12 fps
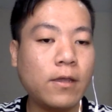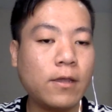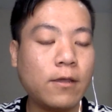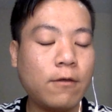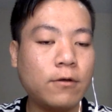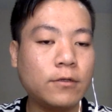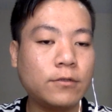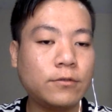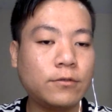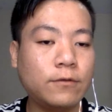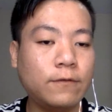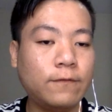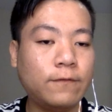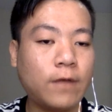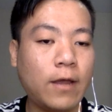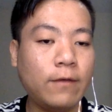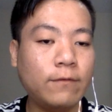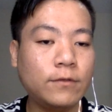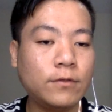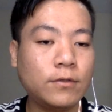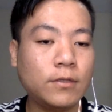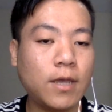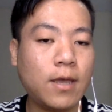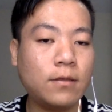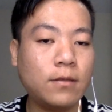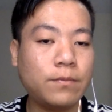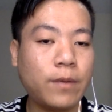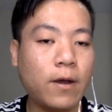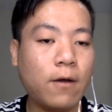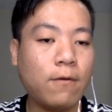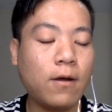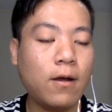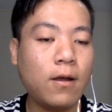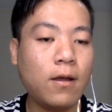equals to 5 to the nth power